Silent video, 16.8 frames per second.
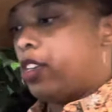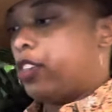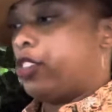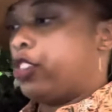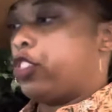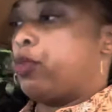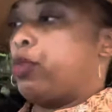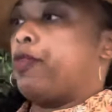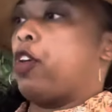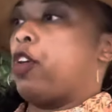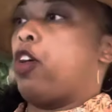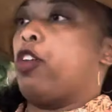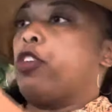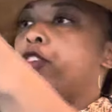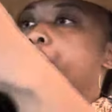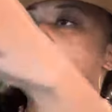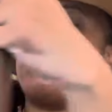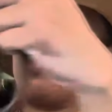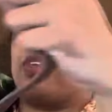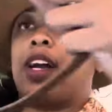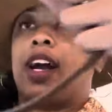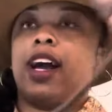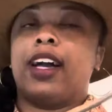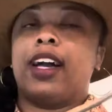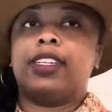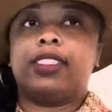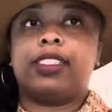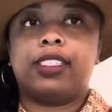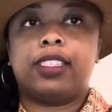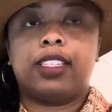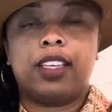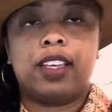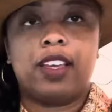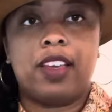So we've also got
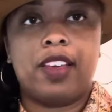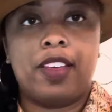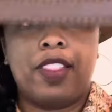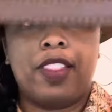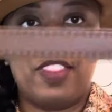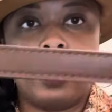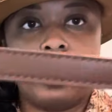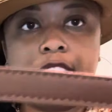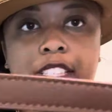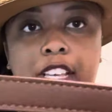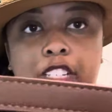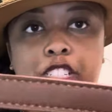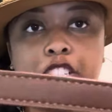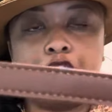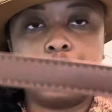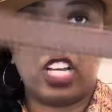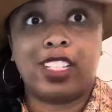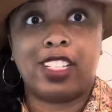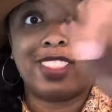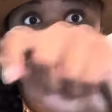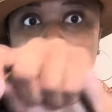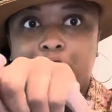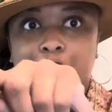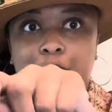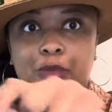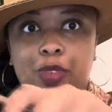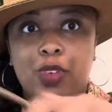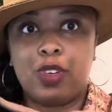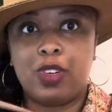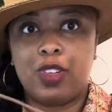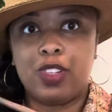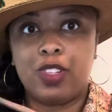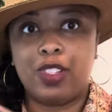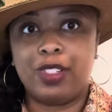this
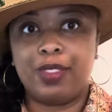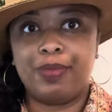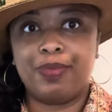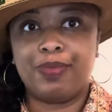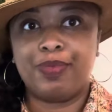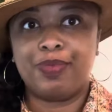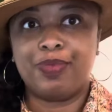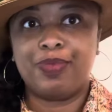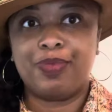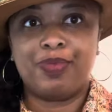adjustable